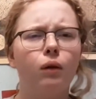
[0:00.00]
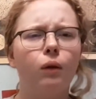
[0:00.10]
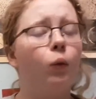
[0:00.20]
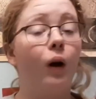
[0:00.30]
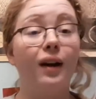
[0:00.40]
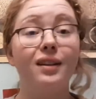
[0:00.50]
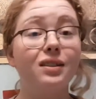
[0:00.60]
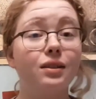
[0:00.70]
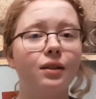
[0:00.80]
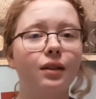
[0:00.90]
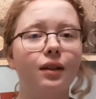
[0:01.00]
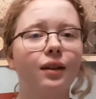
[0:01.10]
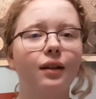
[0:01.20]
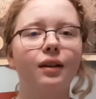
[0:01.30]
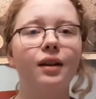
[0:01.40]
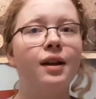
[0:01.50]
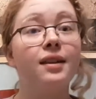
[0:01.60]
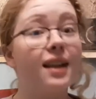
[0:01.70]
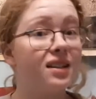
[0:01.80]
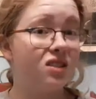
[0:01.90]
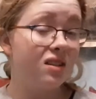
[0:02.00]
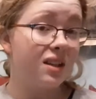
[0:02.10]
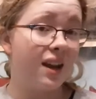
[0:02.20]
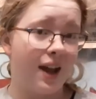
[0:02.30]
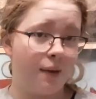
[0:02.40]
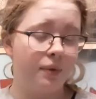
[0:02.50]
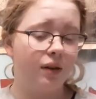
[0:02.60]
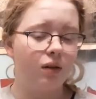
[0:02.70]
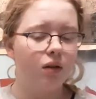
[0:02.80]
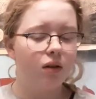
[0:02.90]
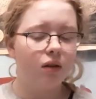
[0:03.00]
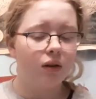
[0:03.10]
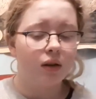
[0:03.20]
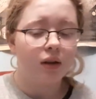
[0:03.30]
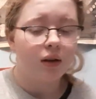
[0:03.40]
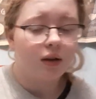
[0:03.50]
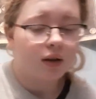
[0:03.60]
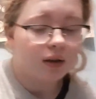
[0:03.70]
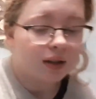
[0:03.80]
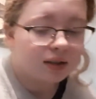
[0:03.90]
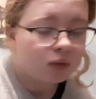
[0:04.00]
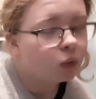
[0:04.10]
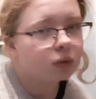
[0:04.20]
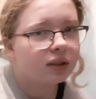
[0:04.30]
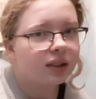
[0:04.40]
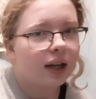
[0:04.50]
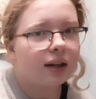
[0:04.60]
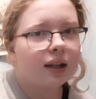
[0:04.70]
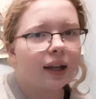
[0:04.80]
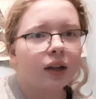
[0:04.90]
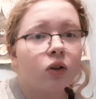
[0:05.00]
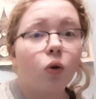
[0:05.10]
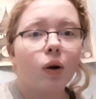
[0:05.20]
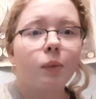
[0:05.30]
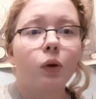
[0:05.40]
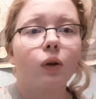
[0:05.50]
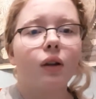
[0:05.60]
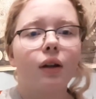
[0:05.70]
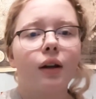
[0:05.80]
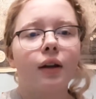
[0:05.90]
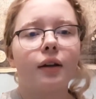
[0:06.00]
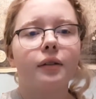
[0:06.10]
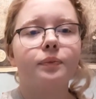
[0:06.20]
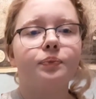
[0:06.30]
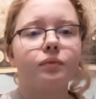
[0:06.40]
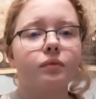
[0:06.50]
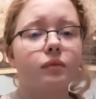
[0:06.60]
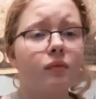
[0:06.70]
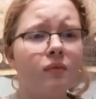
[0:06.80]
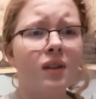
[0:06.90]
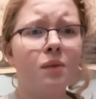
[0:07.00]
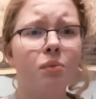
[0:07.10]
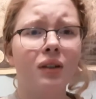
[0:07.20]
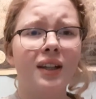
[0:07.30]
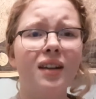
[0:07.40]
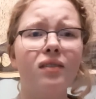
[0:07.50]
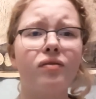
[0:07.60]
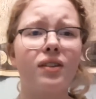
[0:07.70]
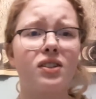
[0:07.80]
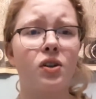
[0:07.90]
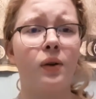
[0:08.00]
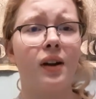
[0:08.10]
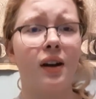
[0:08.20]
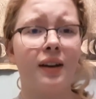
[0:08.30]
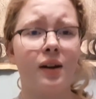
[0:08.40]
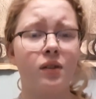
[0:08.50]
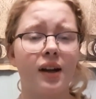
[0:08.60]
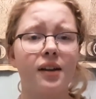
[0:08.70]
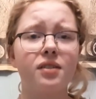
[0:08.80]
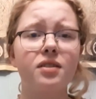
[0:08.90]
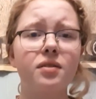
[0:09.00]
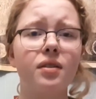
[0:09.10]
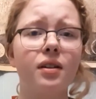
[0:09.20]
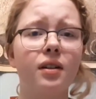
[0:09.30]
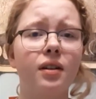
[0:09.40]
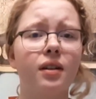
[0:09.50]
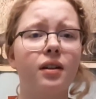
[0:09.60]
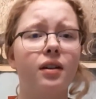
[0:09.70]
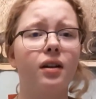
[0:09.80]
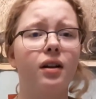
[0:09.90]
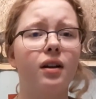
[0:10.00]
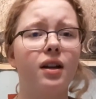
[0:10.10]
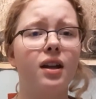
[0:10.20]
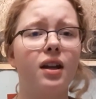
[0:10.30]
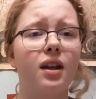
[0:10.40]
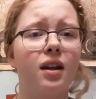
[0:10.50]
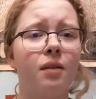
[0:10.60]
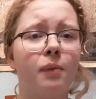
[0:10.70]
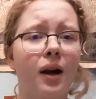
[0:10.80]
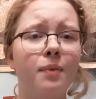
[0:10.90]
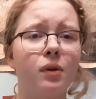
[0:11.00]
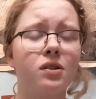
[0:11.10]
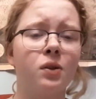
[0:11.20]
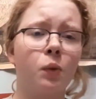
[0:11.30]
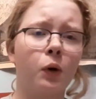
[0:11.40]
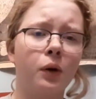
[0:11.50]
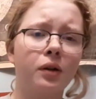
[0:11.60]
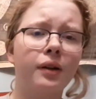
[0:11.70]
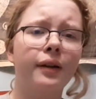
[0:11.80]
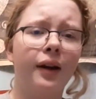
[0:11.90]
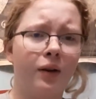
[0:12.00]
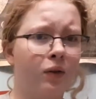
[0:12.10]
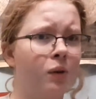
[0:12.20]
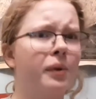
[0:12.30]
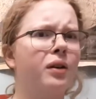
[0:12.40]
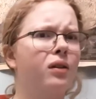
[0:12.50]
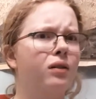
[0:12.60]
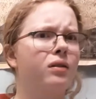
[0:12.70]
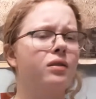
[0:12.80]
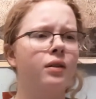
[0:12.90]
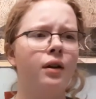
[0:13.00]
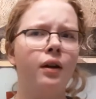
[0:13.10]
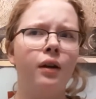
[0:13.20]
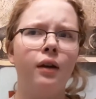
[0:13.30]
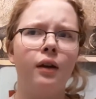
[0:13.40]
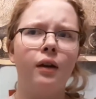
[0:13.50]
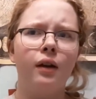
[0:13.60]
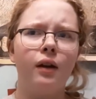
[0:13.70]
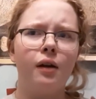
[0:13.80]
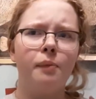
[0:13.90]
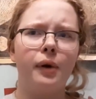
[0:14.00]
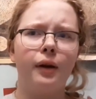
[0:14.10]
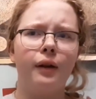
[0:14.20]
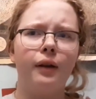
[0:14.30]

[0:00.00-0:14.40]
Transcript: What? That doesn't happen. It's not, a normal, belief that's going on nowadays. In my parts of the world, I don't know about yours, but,